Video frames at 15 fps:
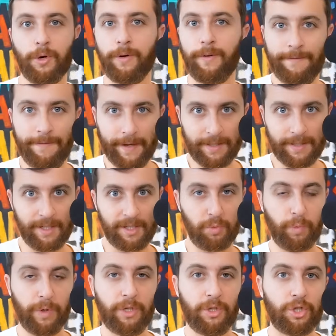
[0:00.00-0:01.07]
to fix this,
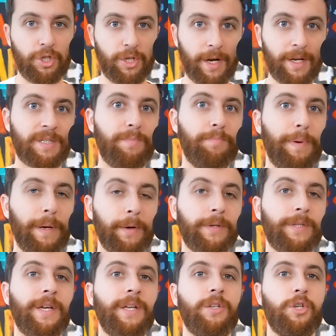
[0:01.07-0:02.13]
we just
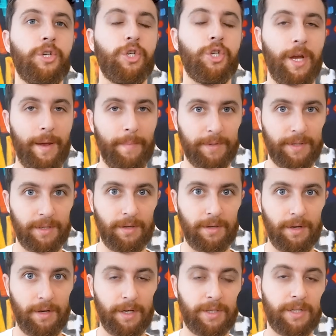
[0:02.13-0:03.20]
built and shipped
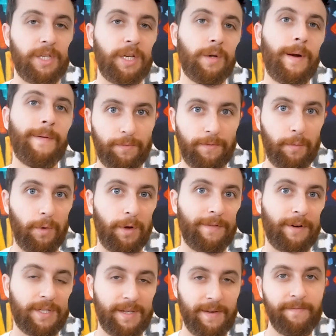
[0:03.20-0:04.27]
a CRM for one of our
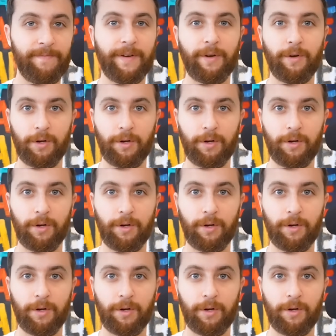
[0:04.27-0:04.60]
7-figure